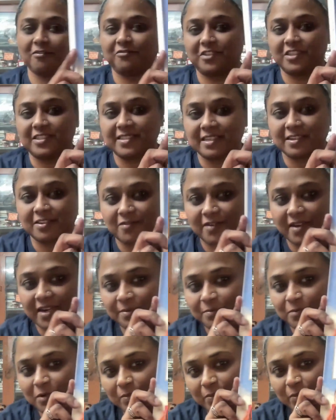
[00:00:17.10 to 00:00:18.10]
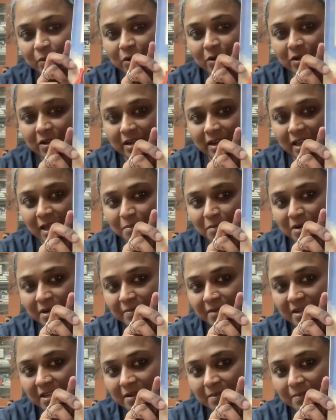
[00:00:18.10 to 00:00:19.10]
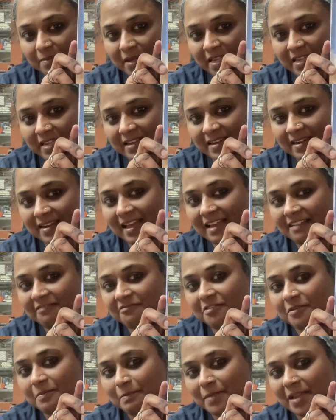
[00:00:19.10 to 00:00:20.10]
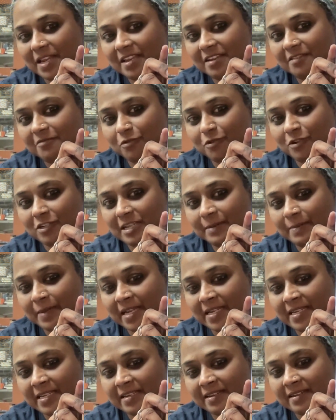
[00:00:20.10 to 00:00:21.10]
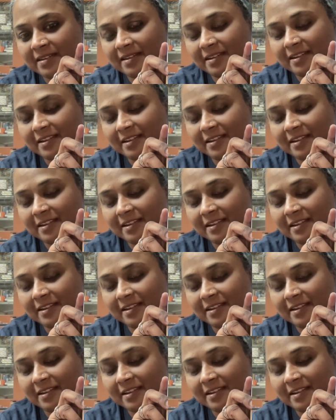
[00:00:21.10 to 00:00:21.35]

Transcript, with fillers: of this incredible book, Lamrim Making Life Meaningful Day by Day.